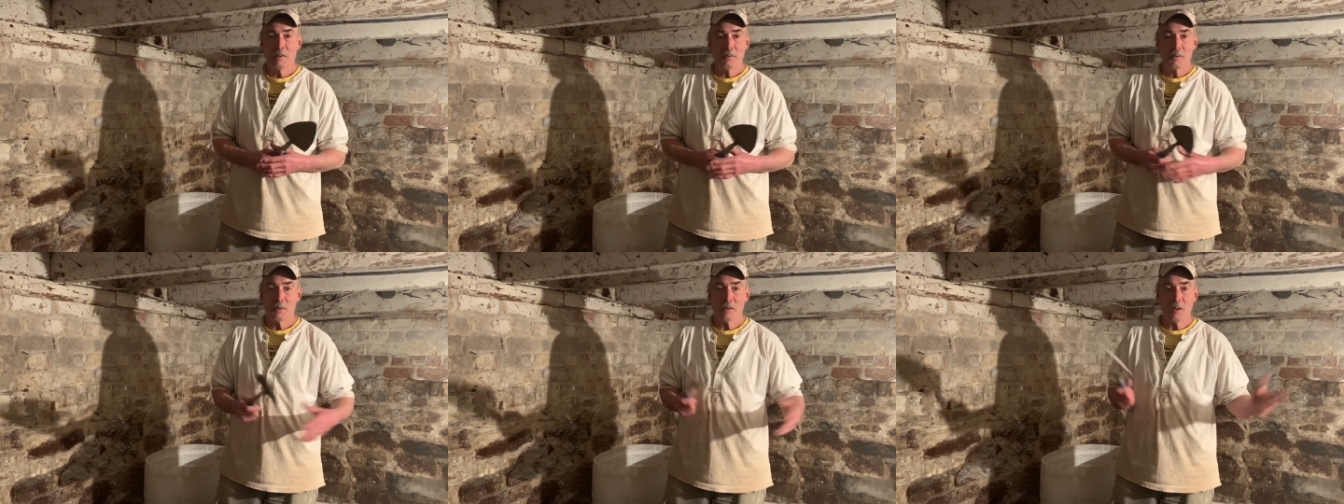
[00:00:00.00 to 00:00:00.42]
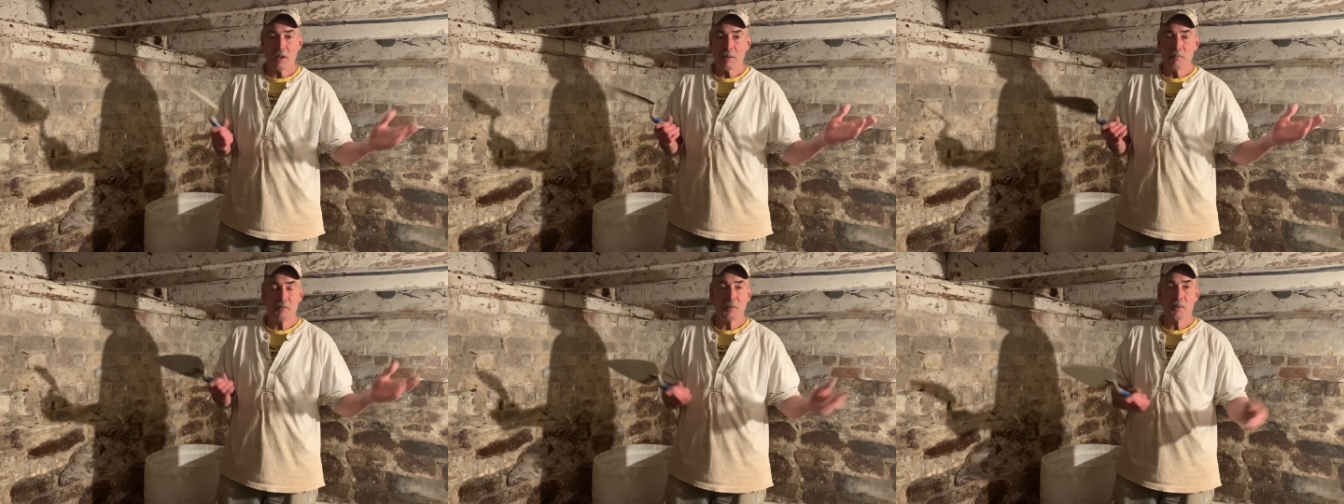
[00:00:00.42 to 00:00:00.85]
their
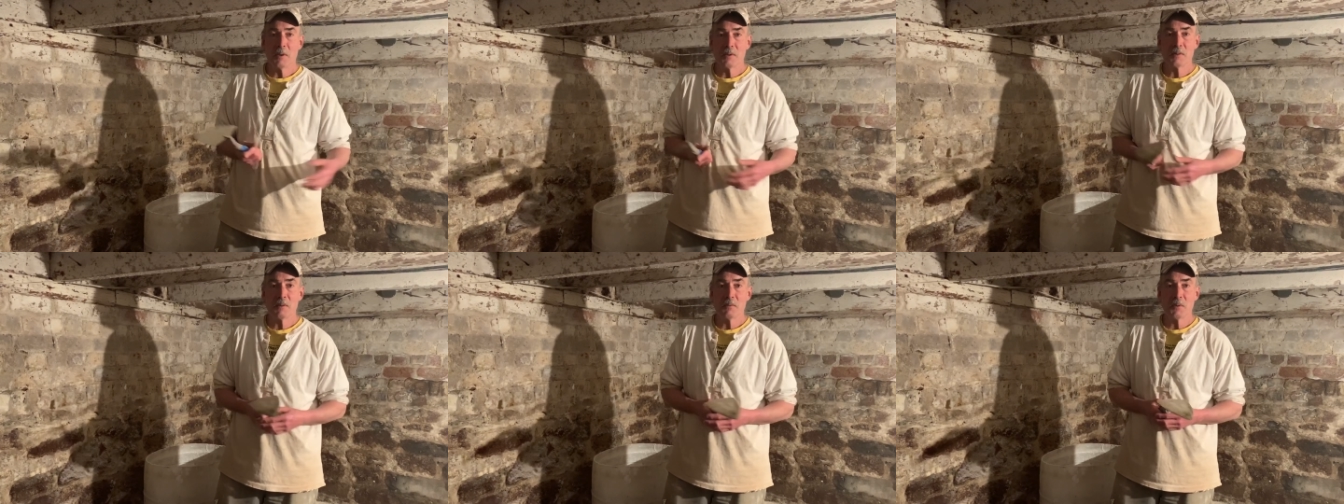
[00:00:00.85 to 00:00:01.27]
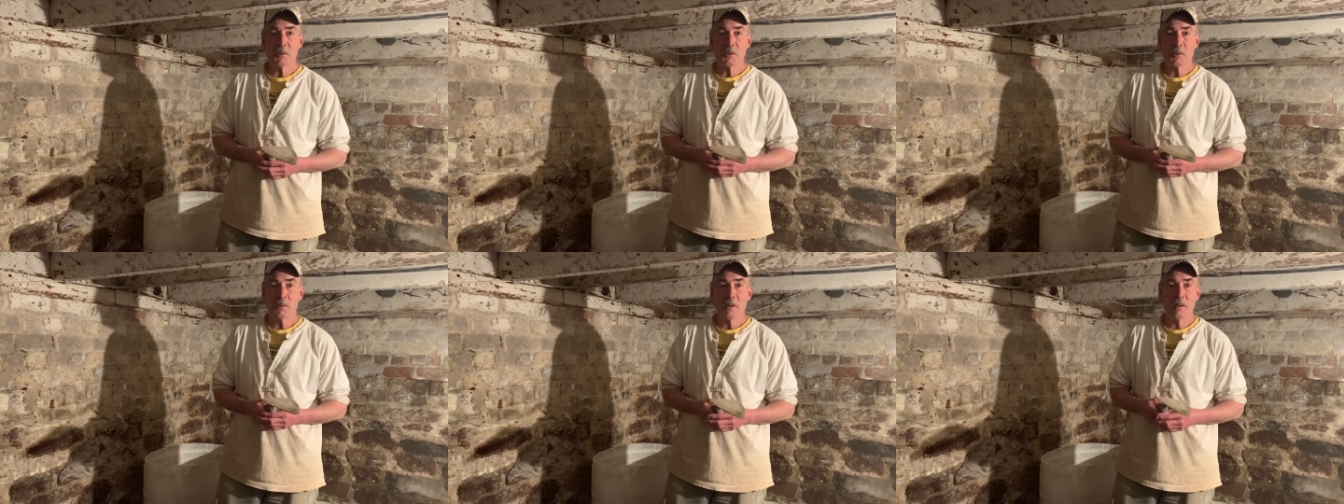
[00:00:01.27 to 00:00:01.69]
lime for the rest of their
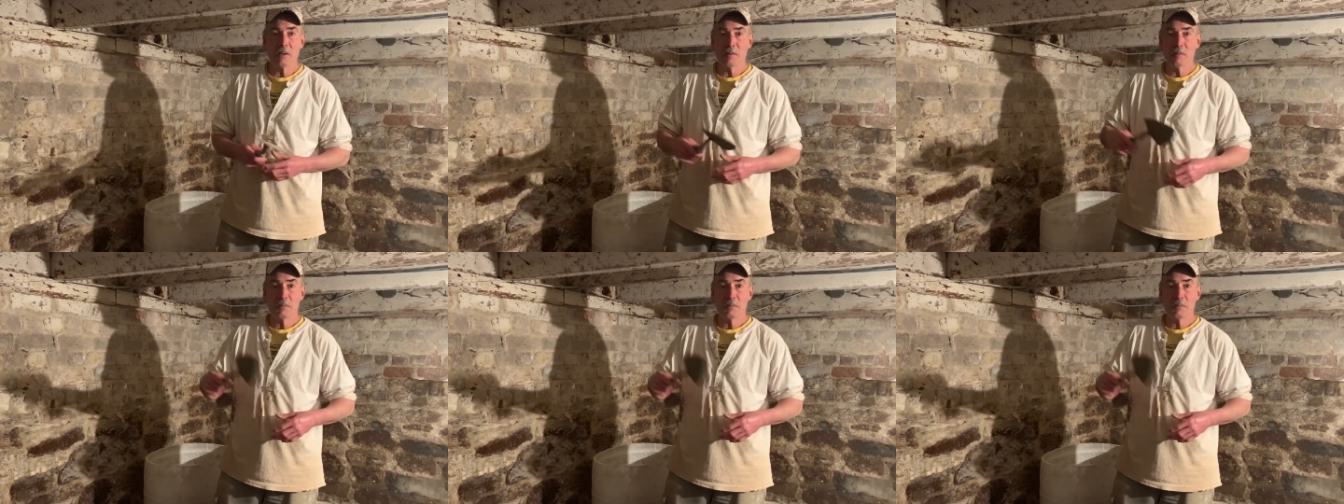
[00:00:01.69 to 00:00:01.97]
career,